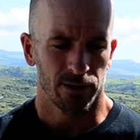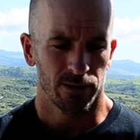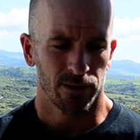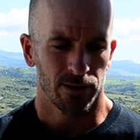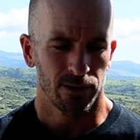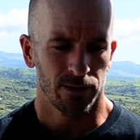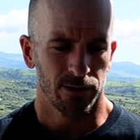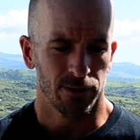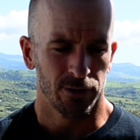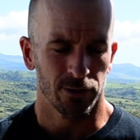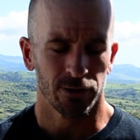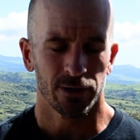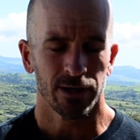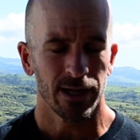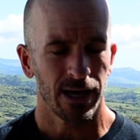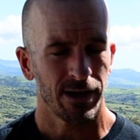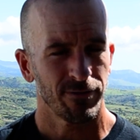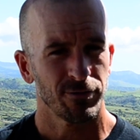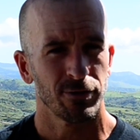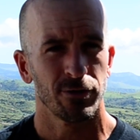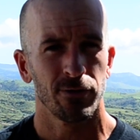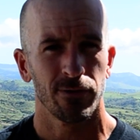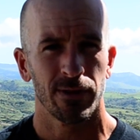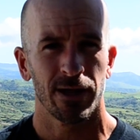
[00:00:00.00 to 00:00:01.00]
you're going to have
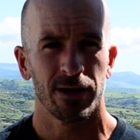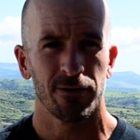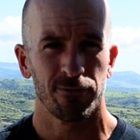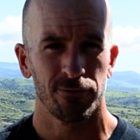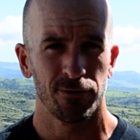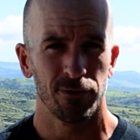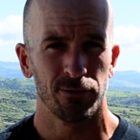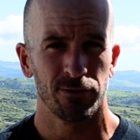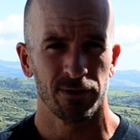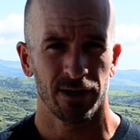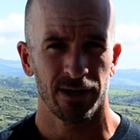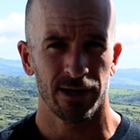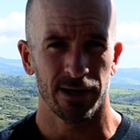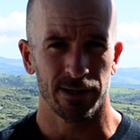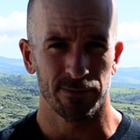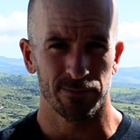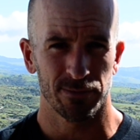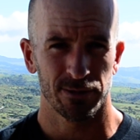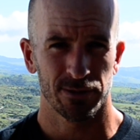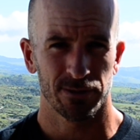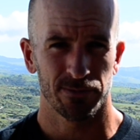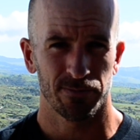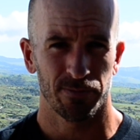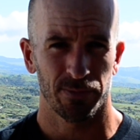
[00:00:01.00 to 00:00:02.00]
to do that a few
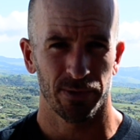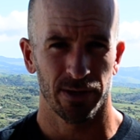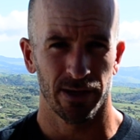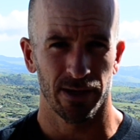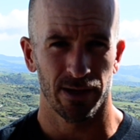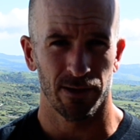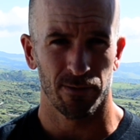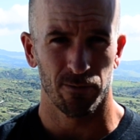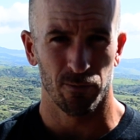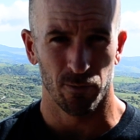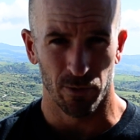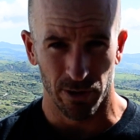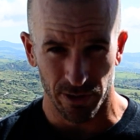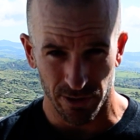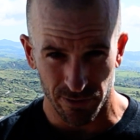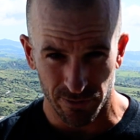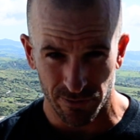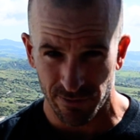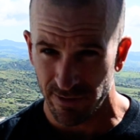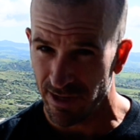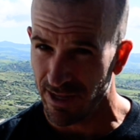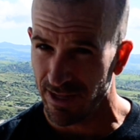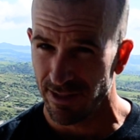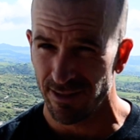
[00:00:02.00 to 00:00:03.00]
times, where you
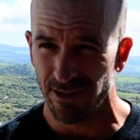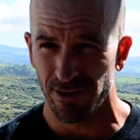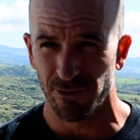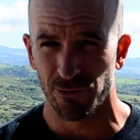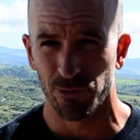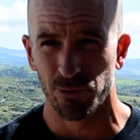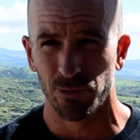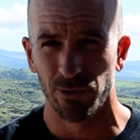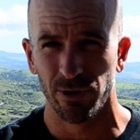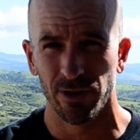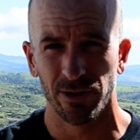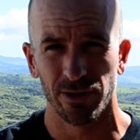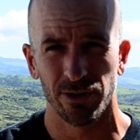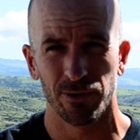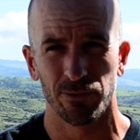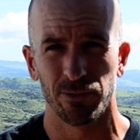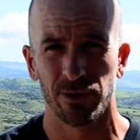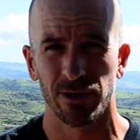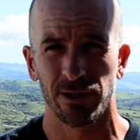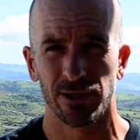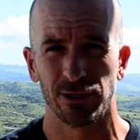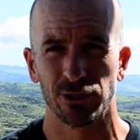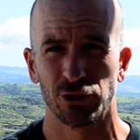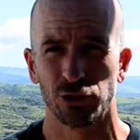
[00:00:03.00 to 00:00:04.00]
take these
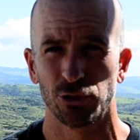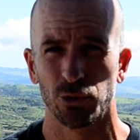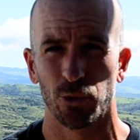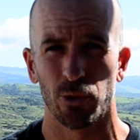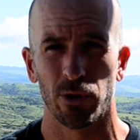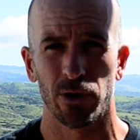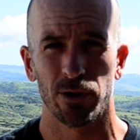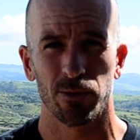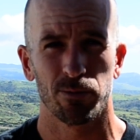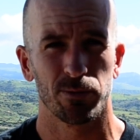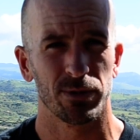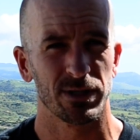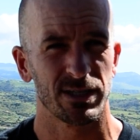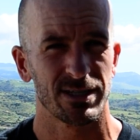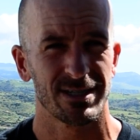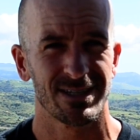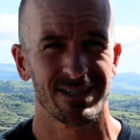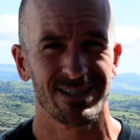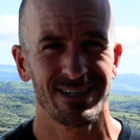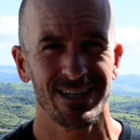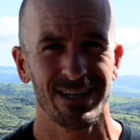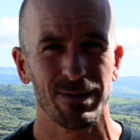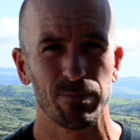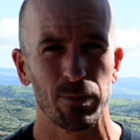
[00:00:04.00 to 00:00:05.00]
really short but
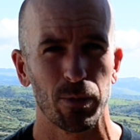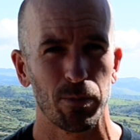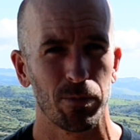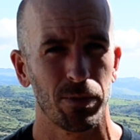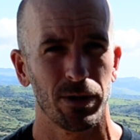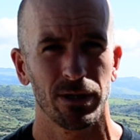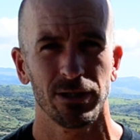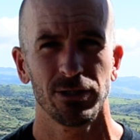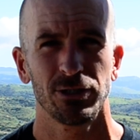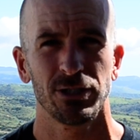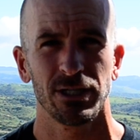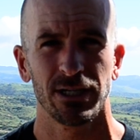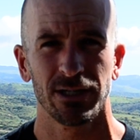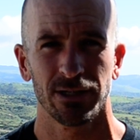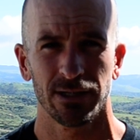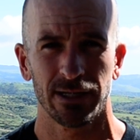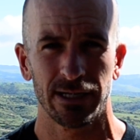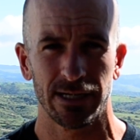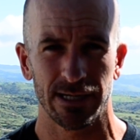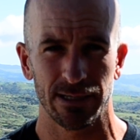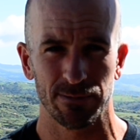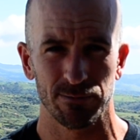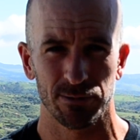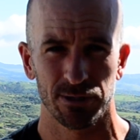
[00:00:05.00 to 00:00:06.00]
steep, punchy
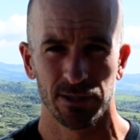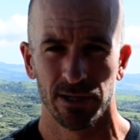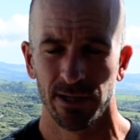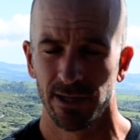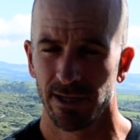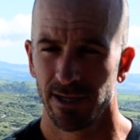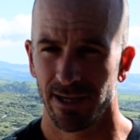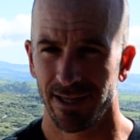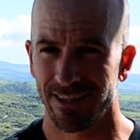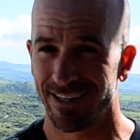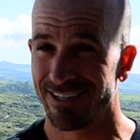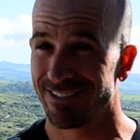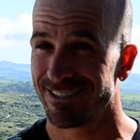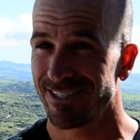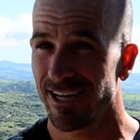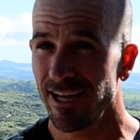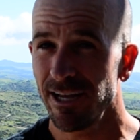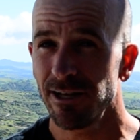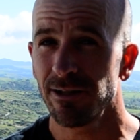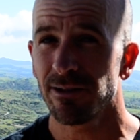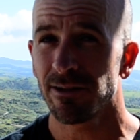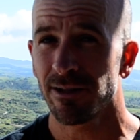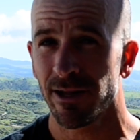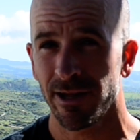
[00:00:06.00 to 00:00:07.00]
climbs, and they
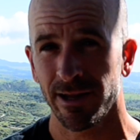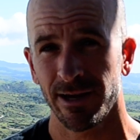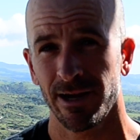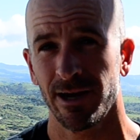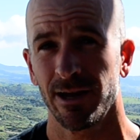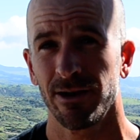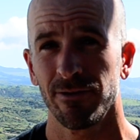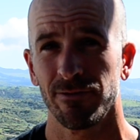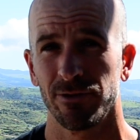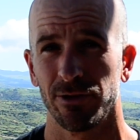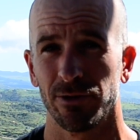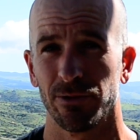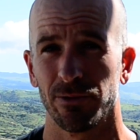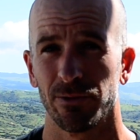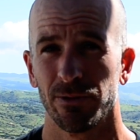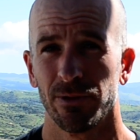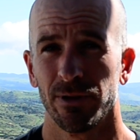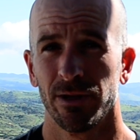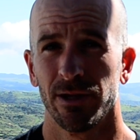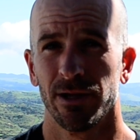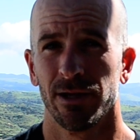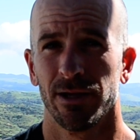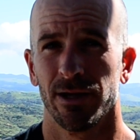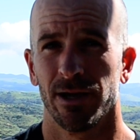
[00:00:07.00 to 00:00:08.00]
take a lot out of you.
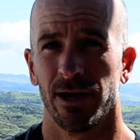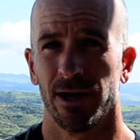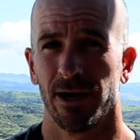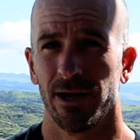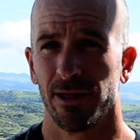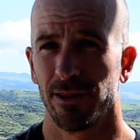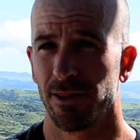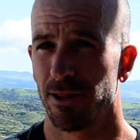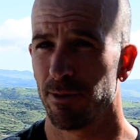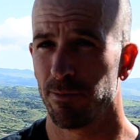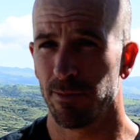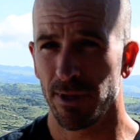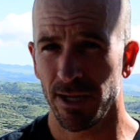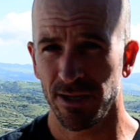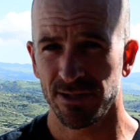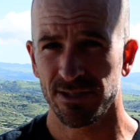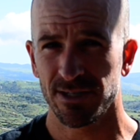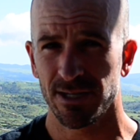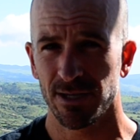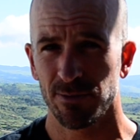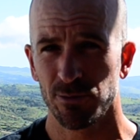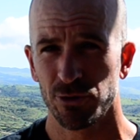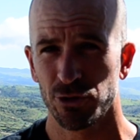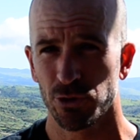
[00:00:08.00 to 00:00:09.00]
They may
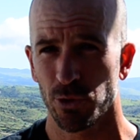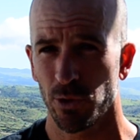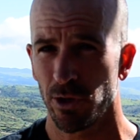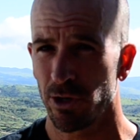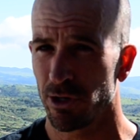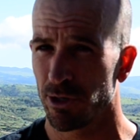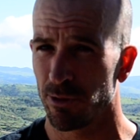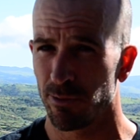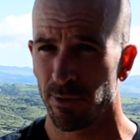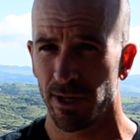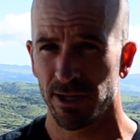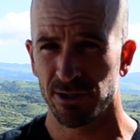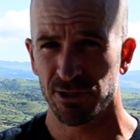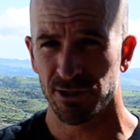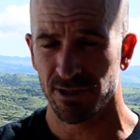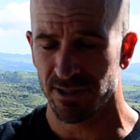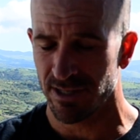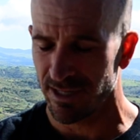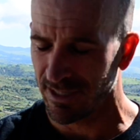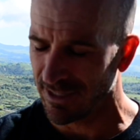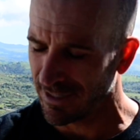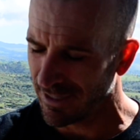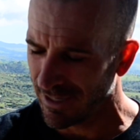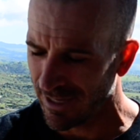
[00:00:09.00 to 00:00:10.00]
seem short, and you may just
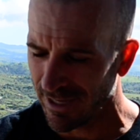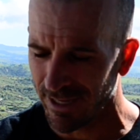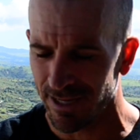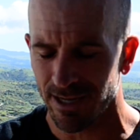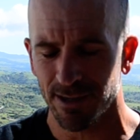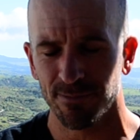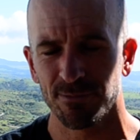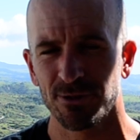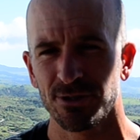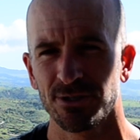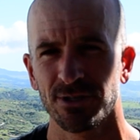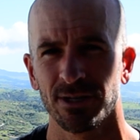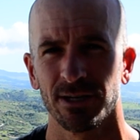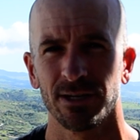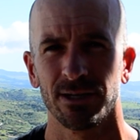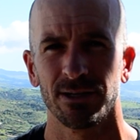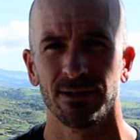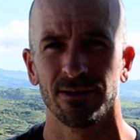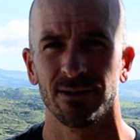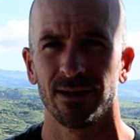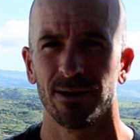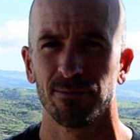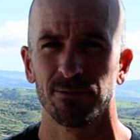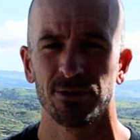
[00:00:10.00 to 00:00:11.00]
think, "Hey, I'm just gonna
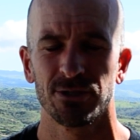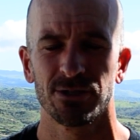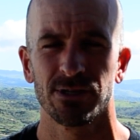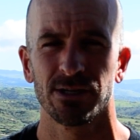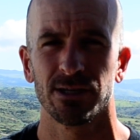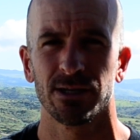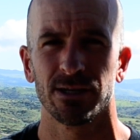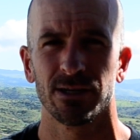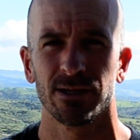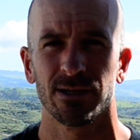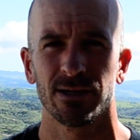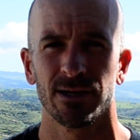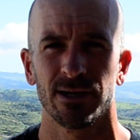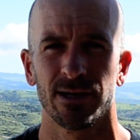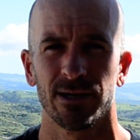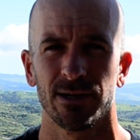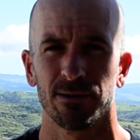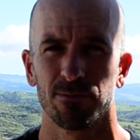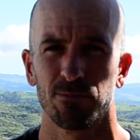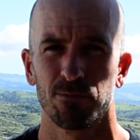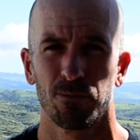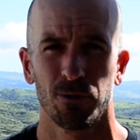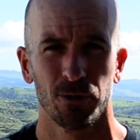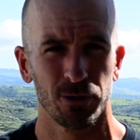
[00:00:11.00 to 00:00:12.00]

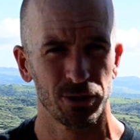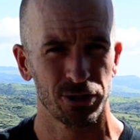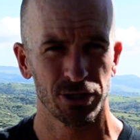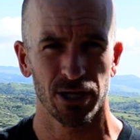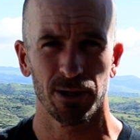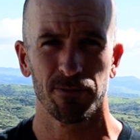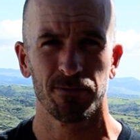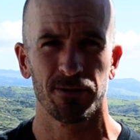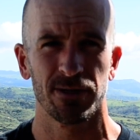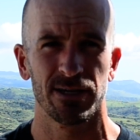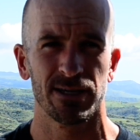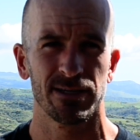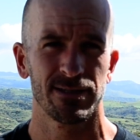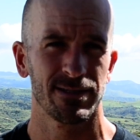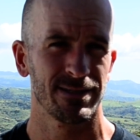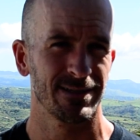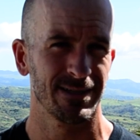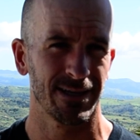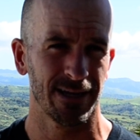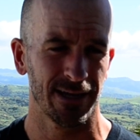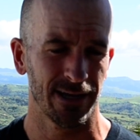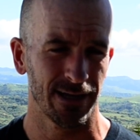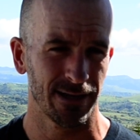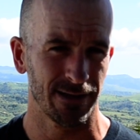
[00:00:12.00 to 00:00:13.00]
push up this
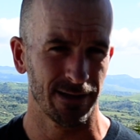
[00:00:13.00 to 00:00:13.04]
and